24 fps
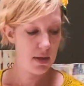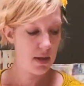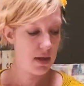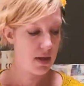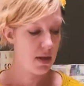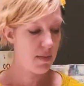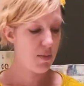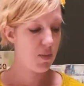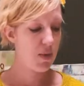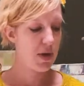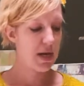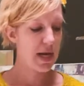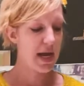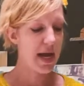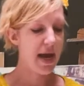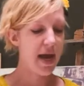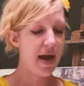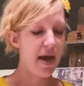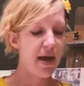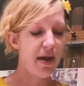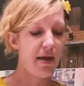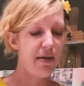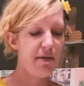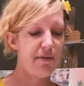When I
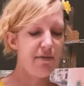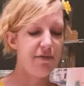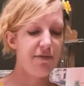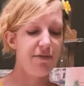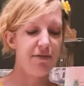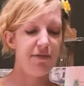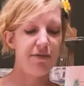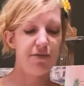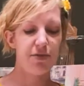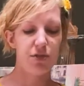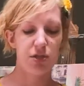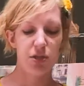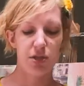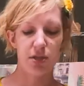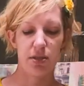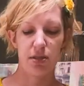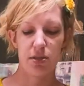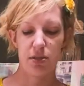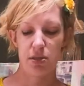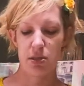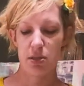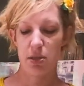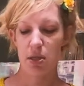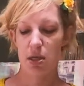have
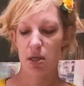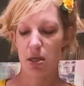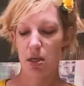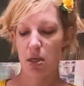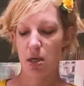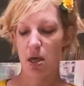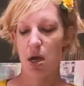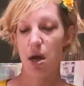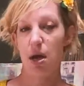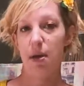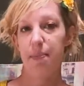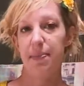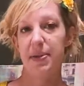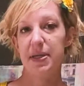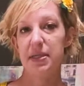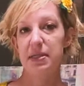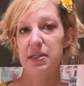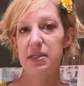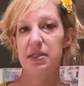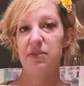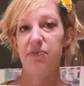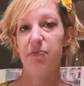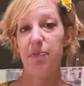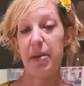just
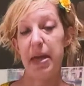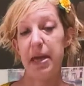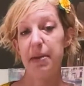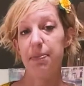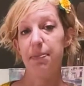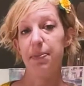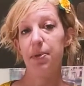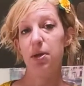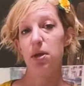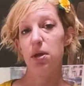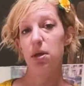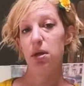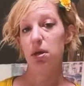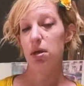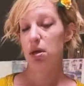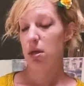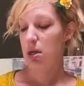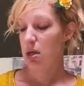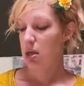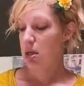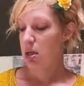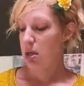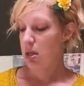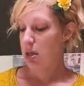pieces of paper,
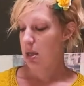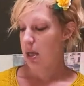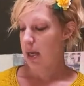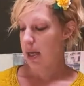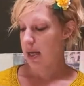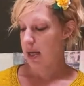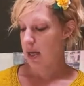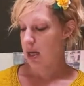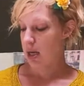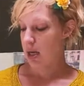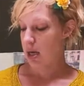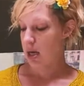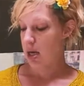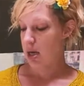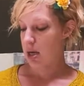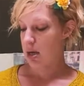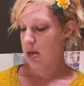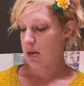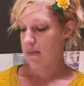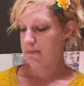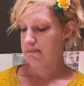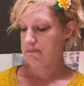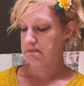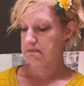like
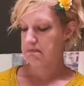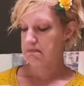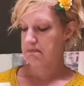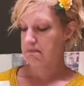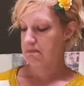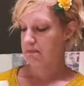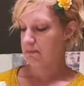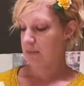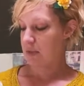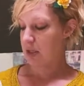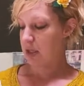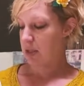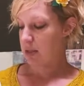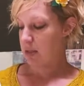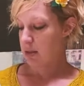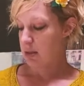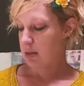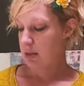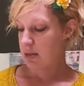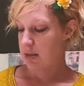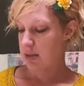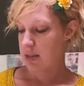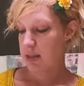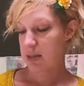
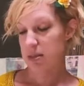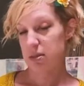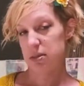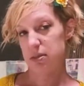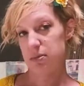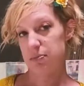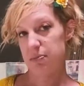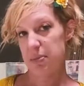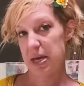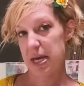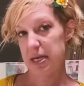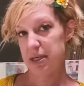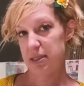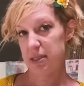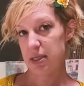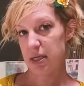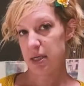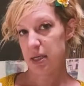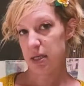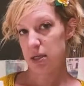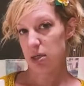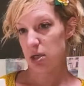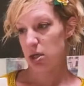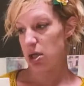this
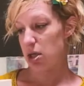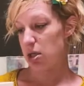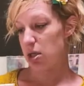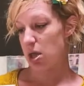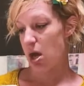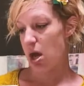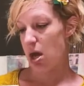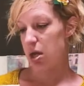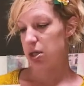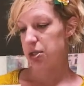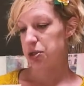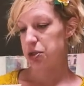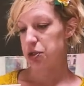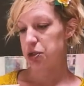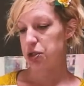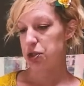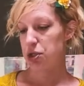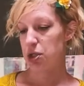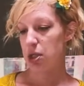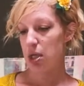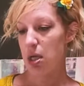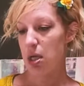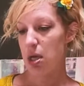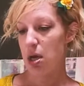painting and collage,
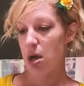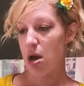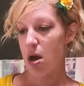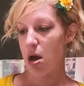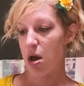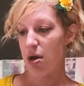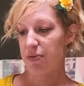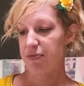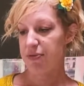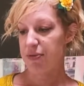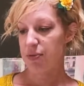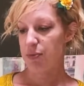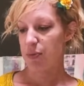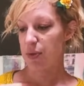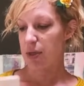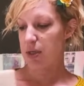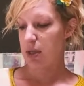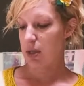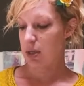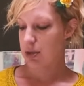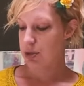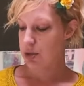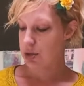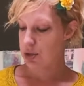often what
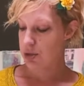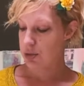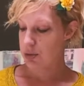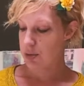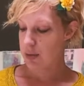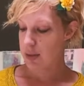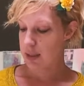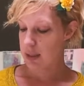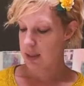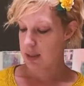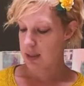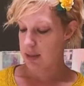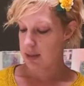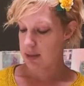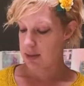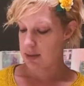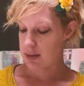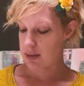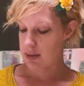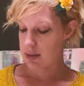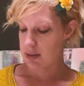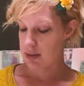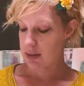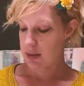I'll do
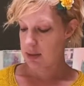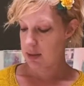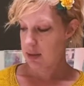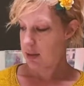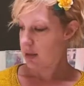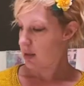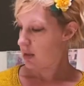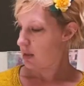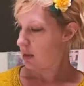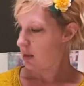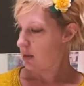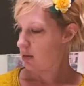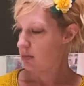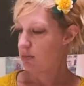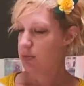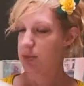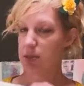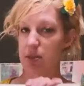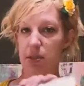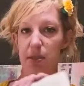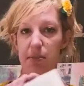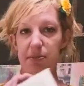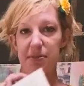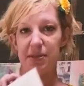is, oops,
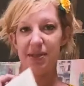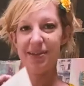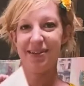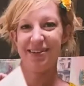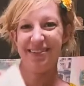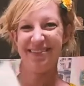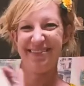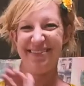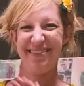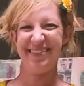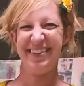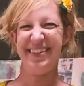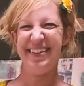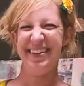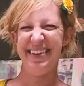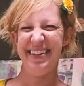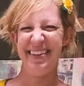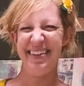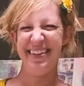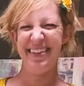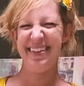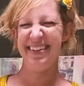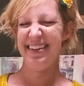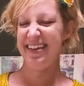it's upside down.
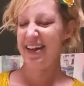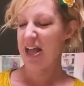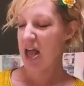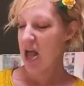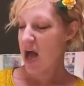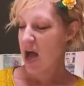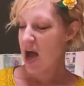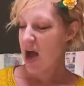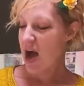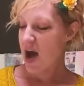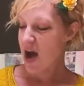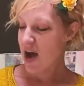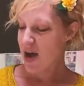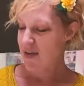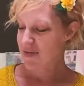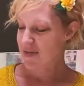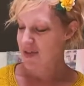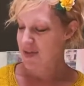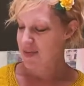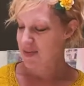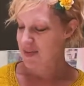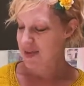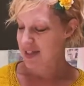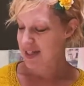
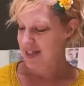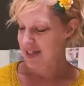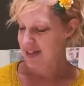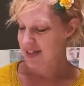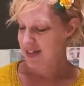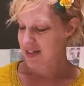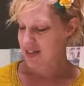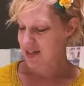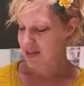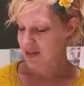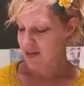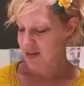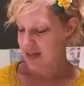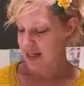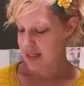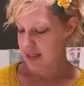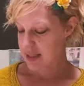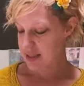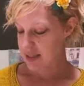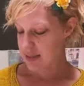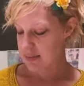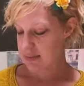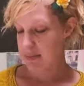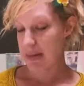Often what I'll do
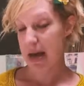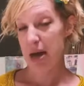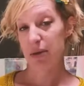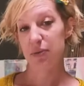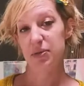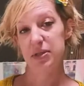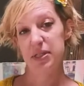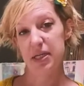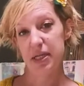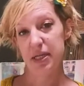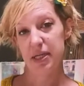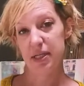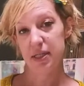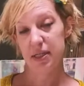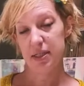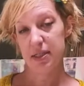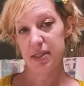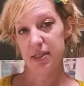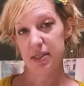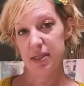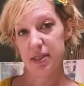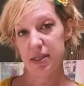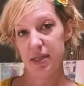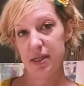is mount
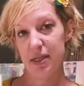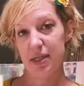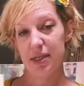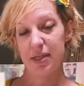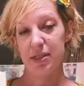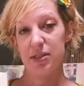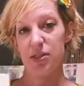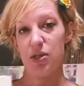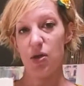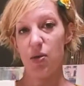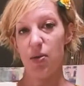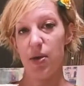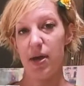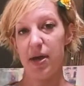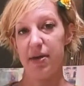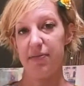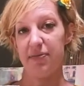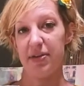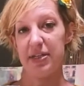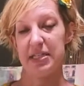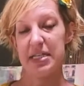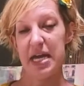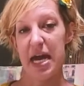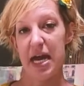it. So I've
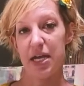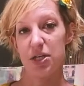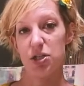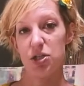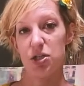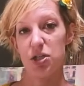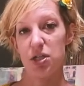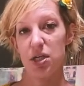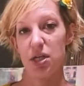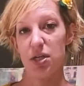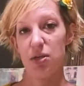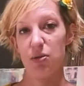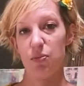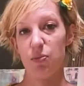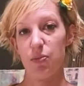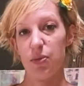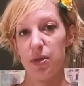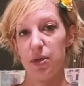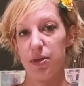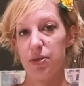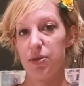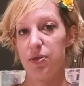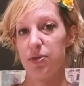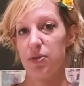attached it
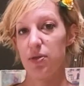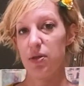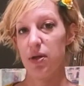with